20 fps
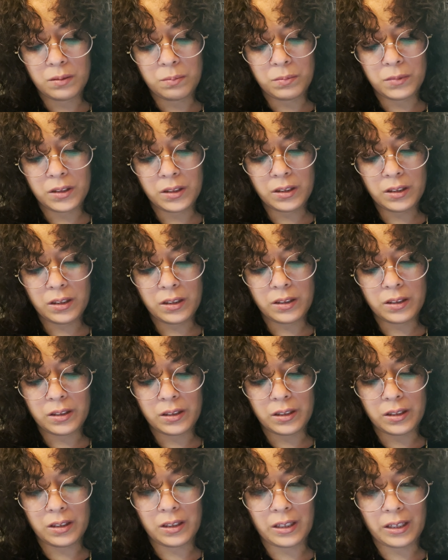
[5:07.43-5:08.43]
That's a good
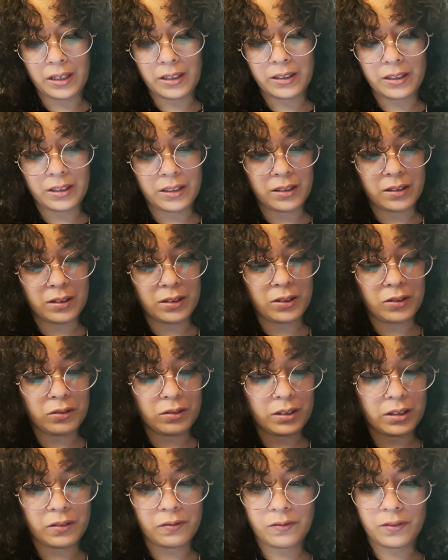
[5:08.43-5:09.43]
thing. A lot of kids do
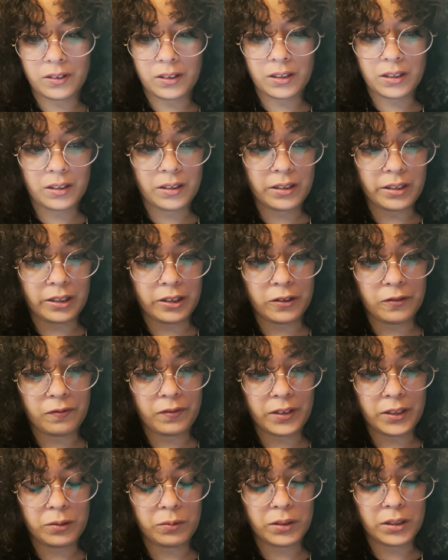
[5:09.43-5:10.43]
get fucking
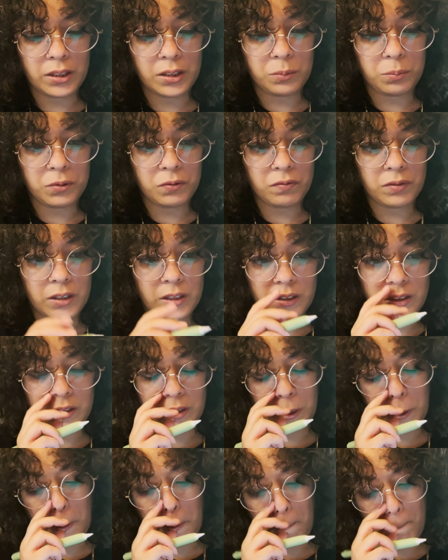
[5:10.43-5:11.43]
terrified with these movies,
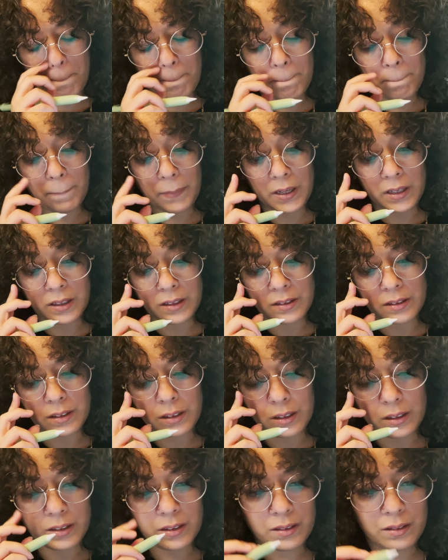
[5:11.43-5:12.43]
like, because of
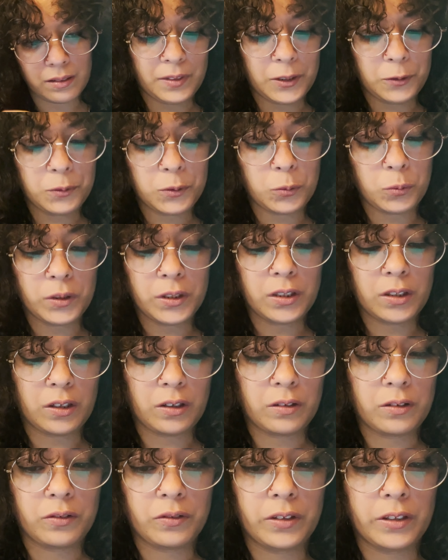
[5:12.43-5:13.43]
that. There was one
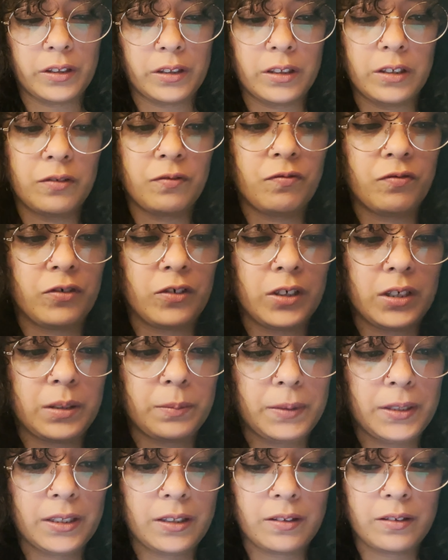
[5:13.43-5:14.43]
doll, though, that did freak
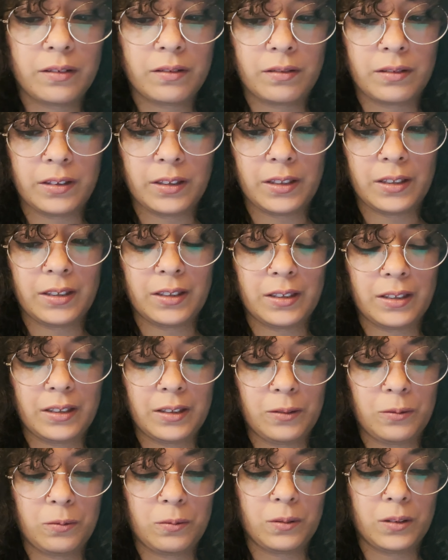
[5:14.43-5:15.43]
me out, and
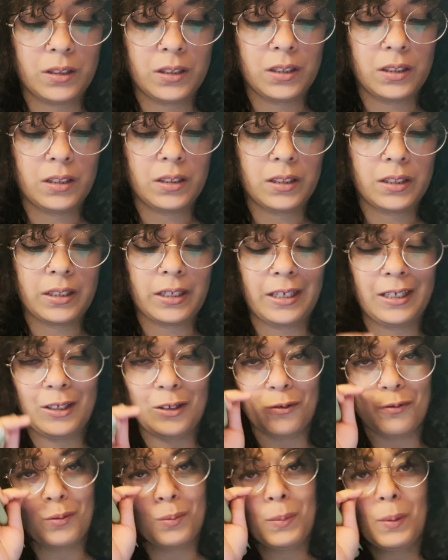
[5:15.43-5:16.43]
it was, I
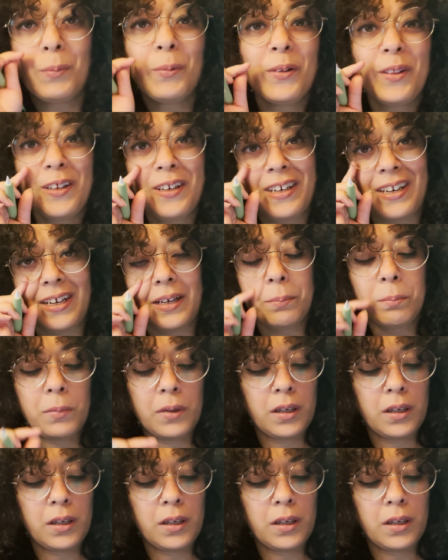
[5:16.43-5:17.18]
don't remember the name,